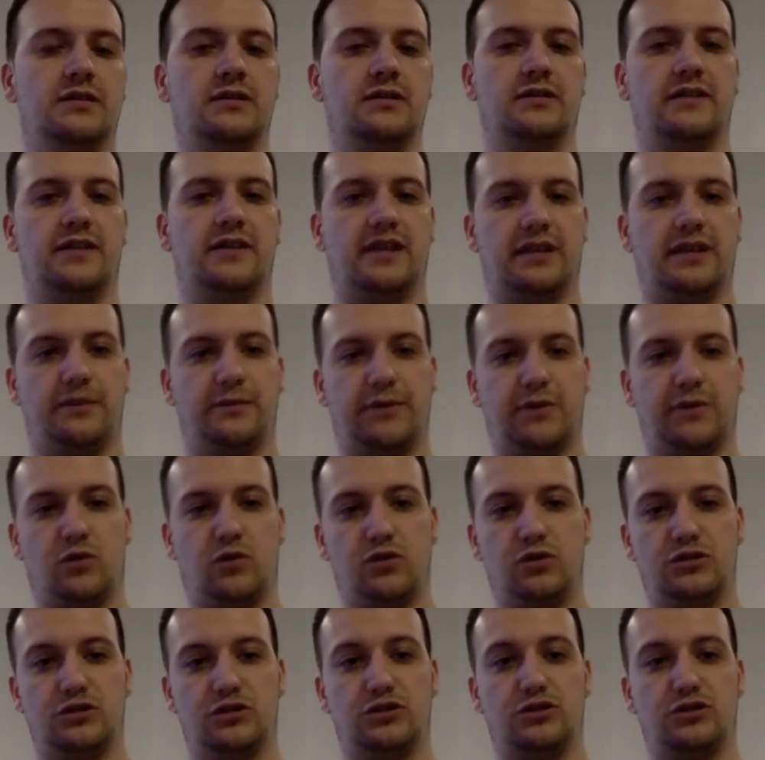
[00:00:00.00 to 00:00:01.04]
that the
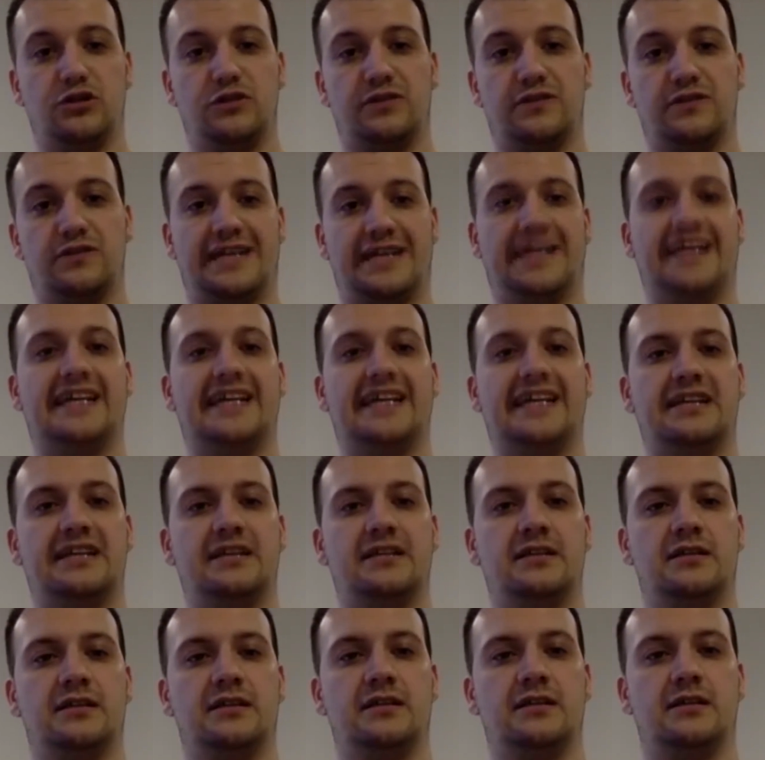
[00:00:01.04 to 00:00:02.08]
precautions you have taken
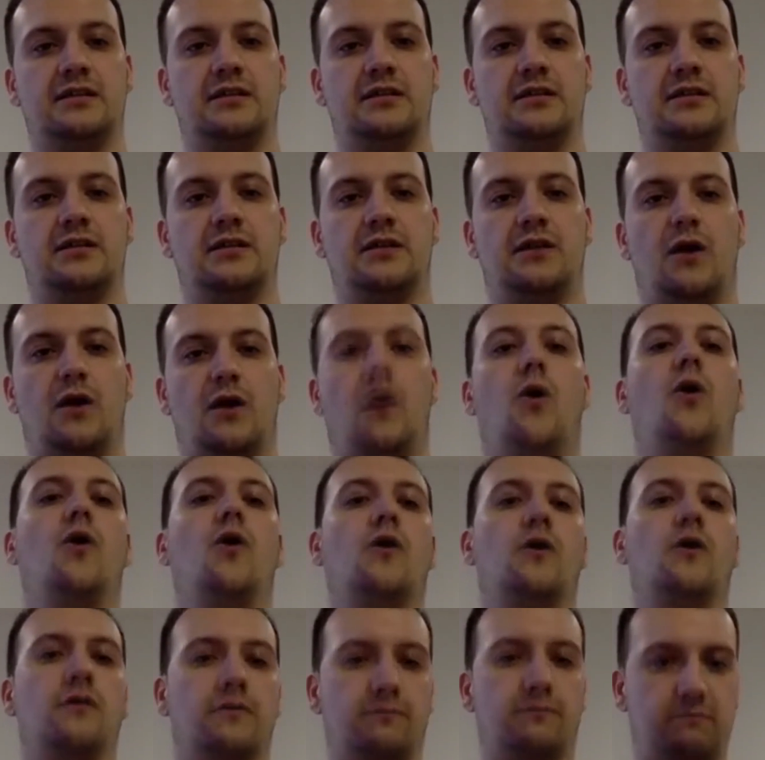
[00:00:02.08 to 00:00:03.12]

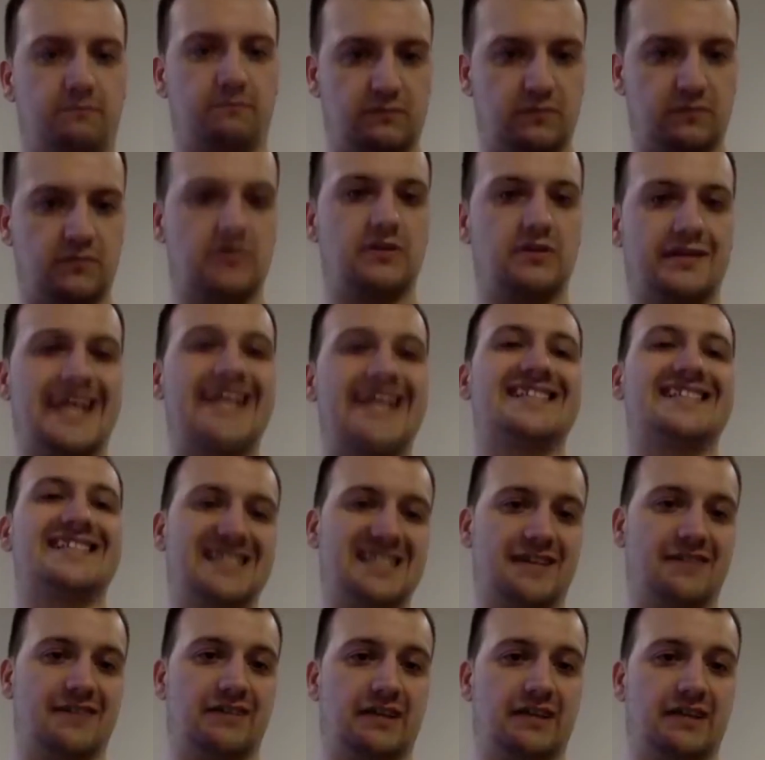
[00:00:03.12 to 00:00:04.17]
are
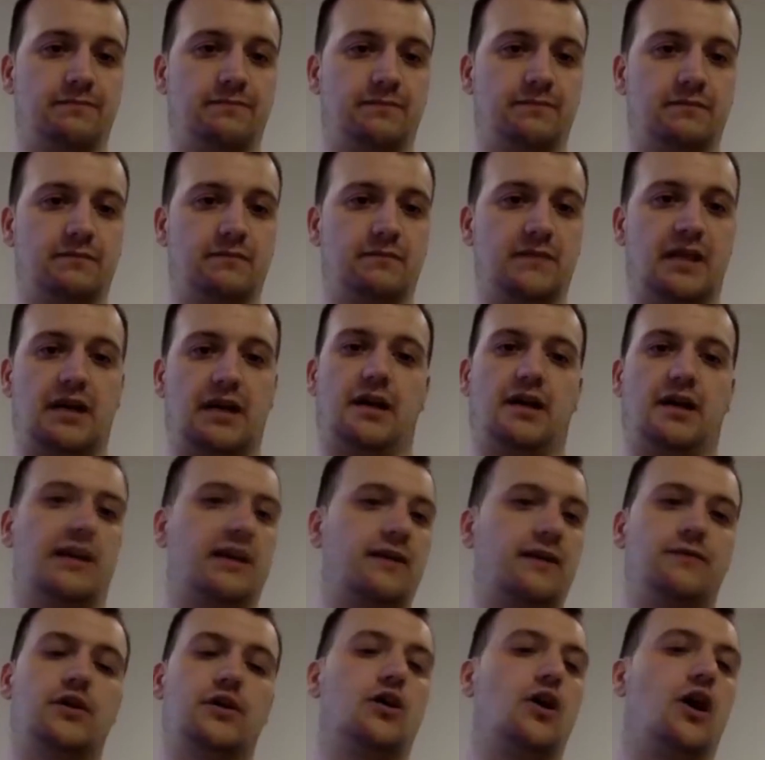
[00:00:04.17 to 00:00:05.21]
necessary. And
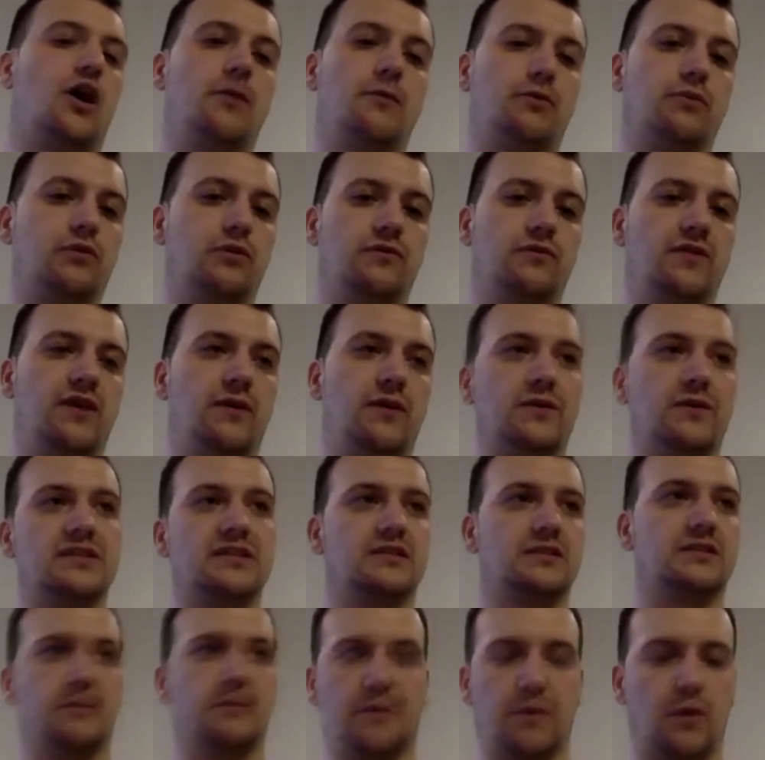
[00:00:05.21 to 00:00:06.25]
if you can't prove that, which
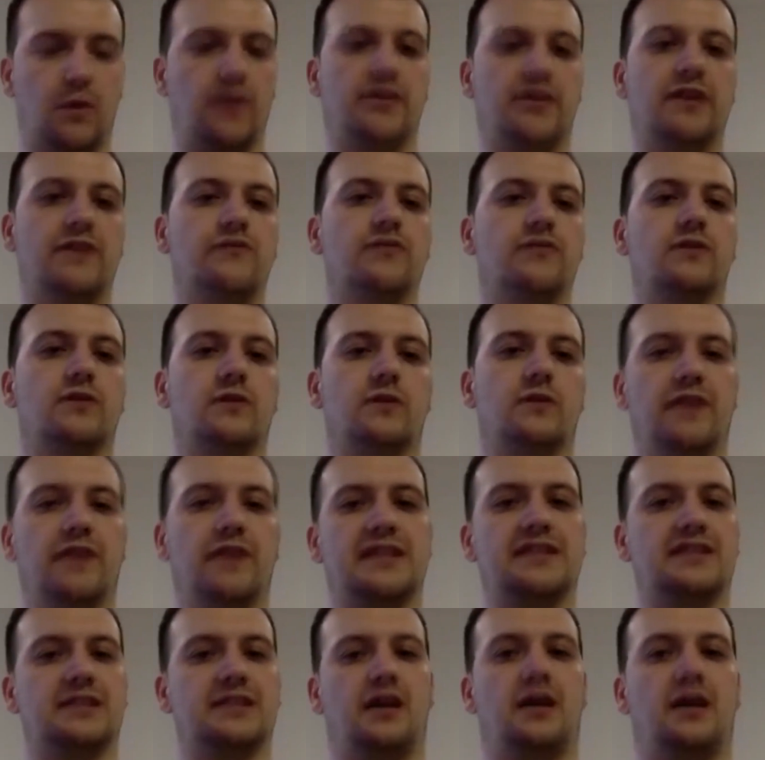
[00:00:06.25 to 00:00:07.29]
is going to be quite difficult,
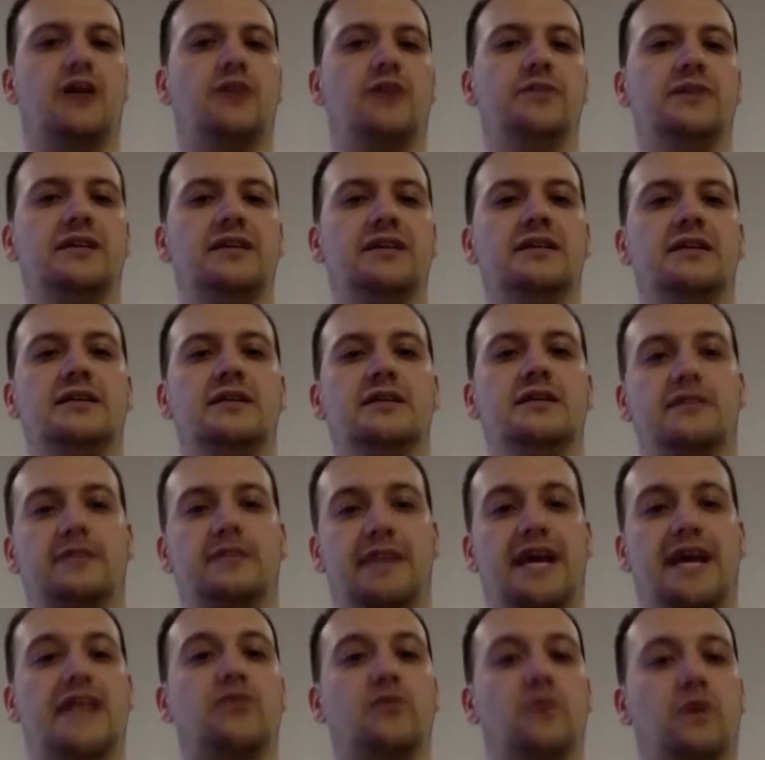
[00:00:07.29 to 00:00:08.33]
that's the hard bit,
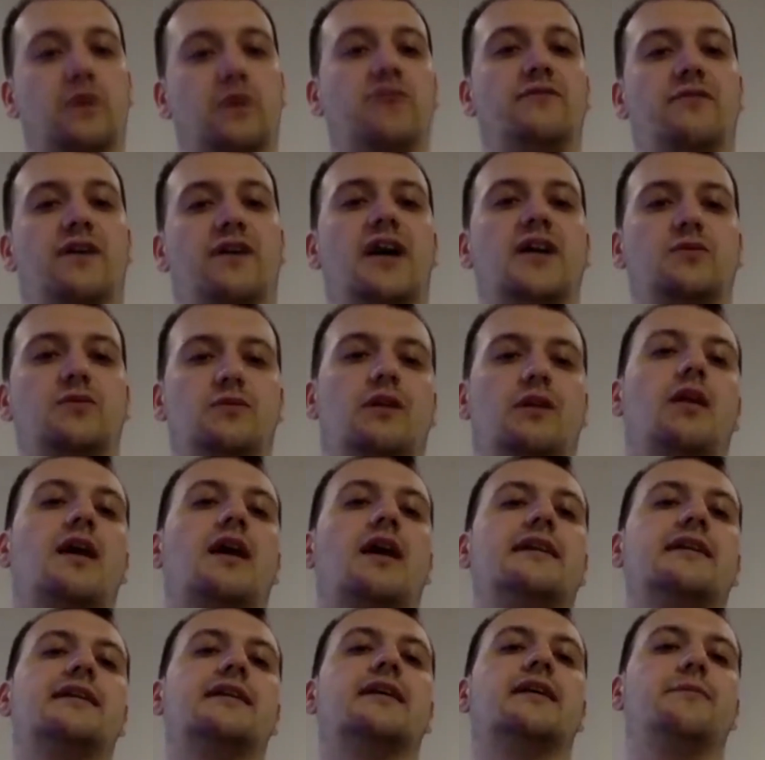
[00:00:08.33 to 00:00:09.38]
that's where the fine will
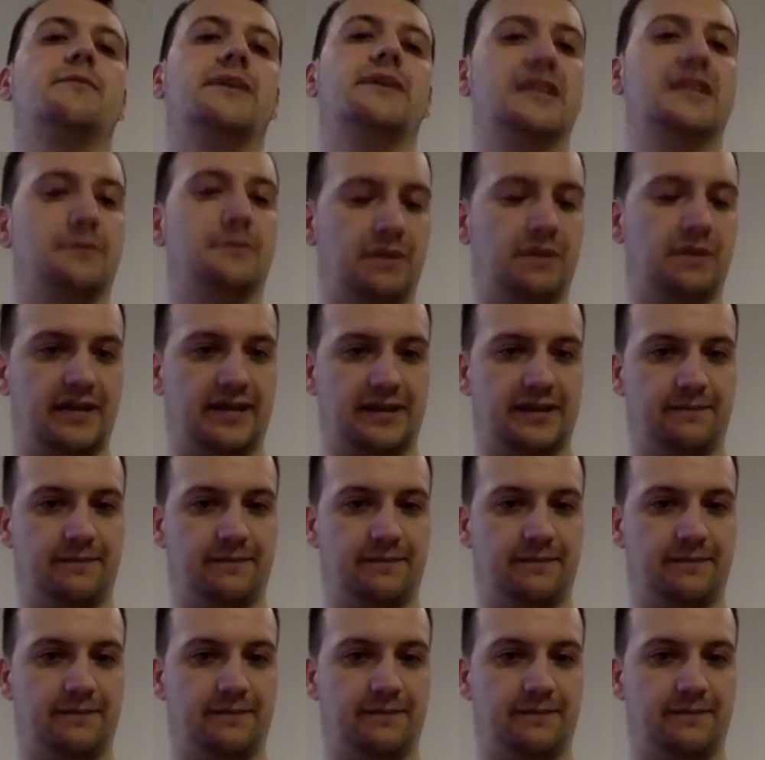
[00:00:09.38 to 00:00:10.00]
likely come into play.